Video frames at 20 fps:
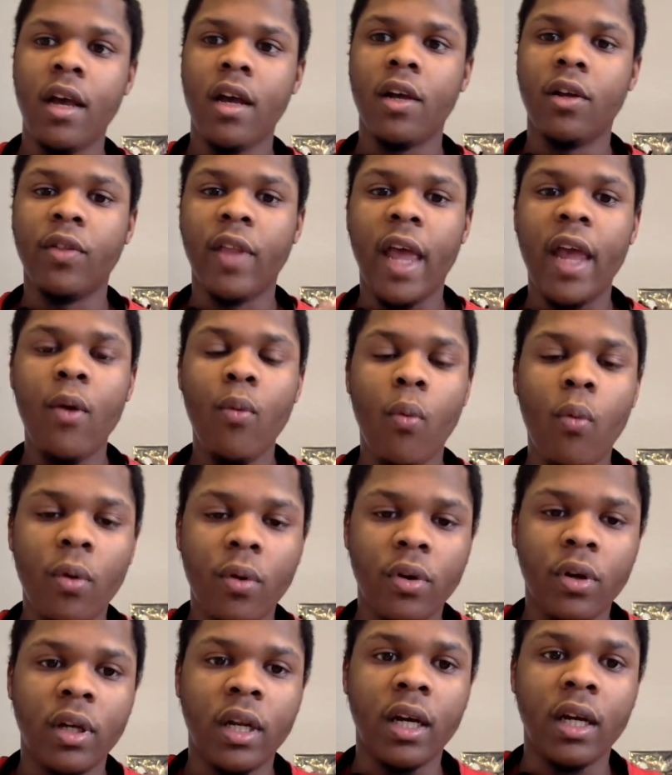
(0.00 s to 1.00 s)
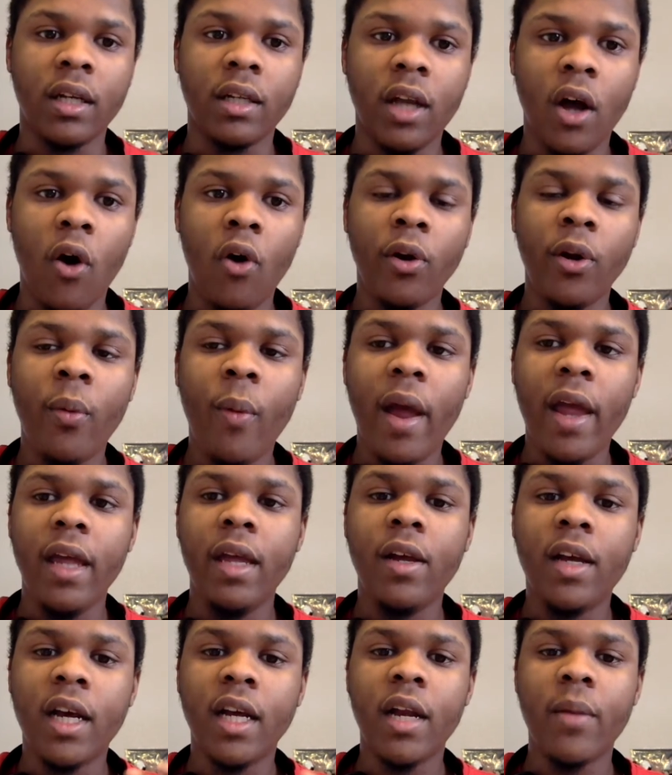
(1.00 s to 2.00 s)
The only way he
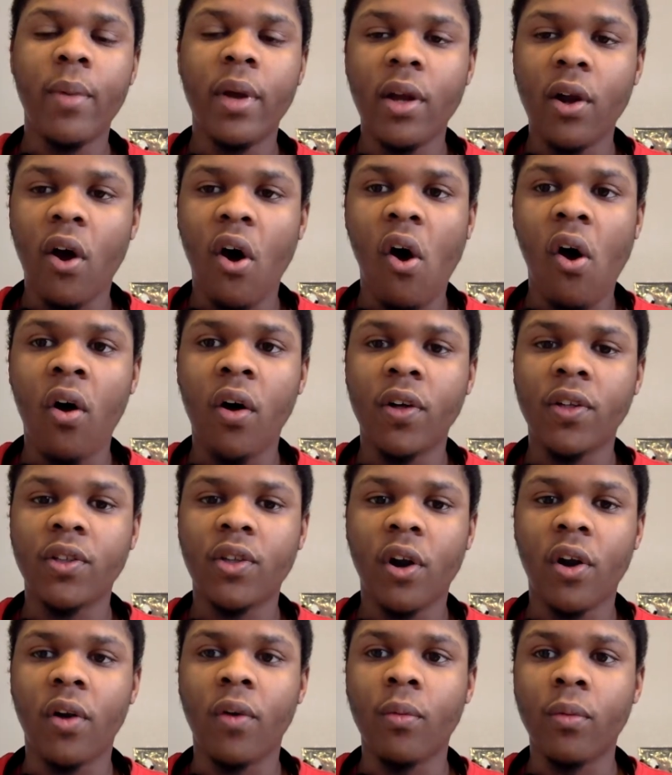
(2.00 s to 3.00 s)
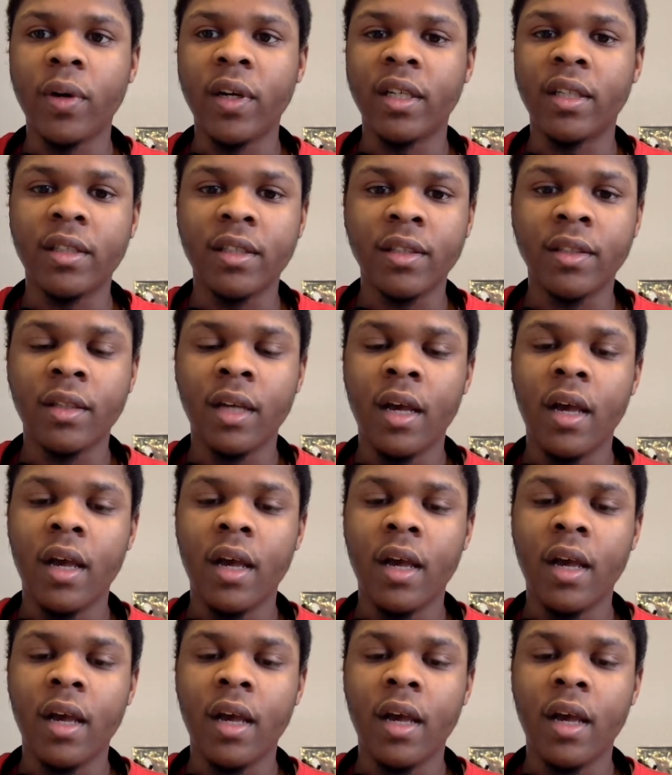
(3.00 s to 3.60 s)
could have been an all-star was